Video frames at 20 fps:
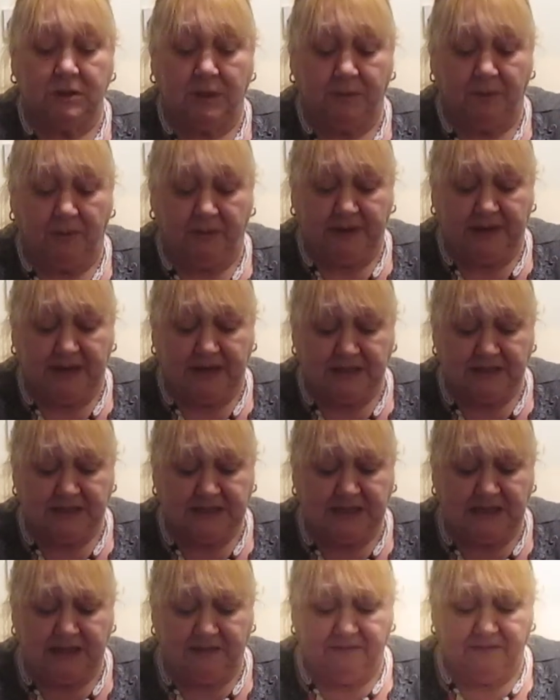You probably can't
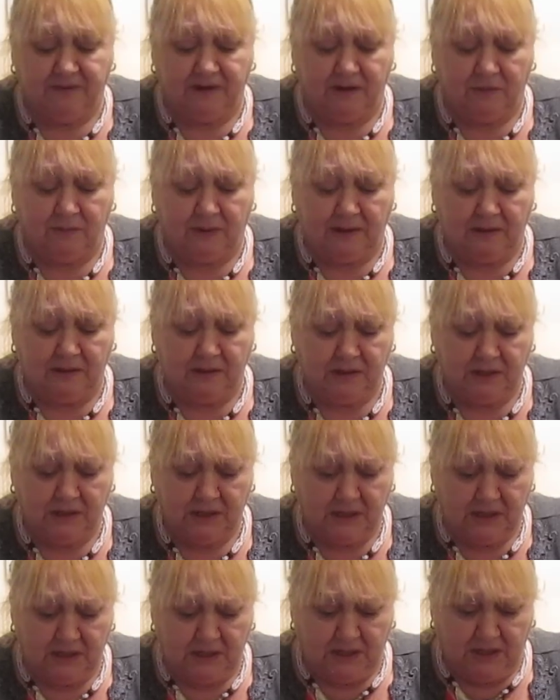see them very well
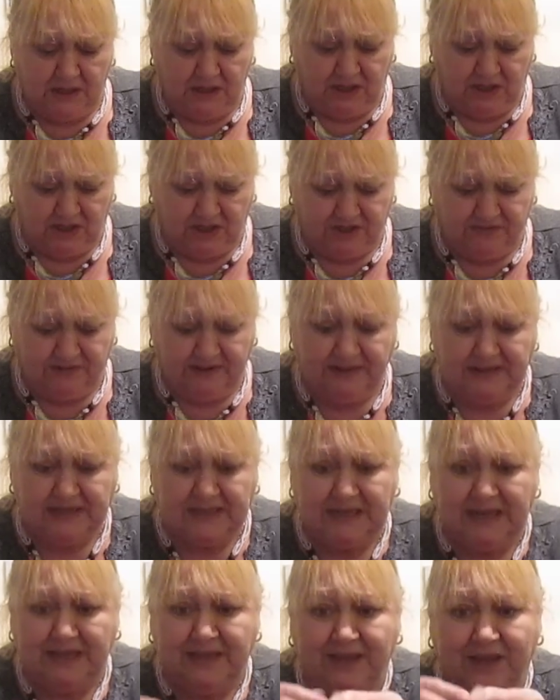because they're in this,
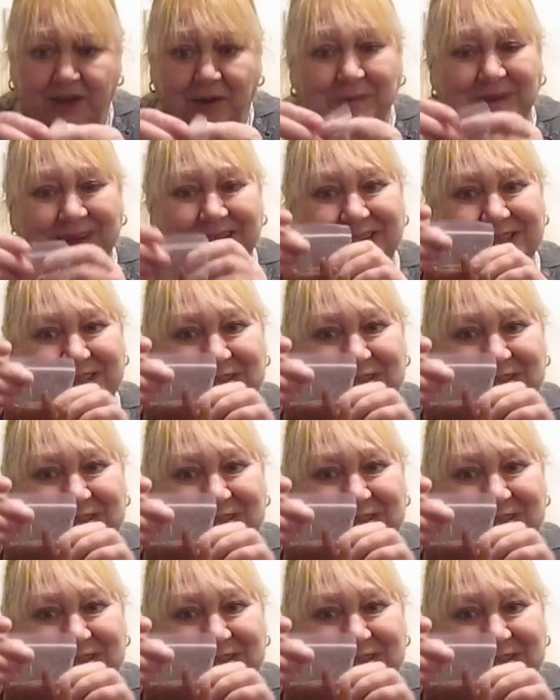they come in little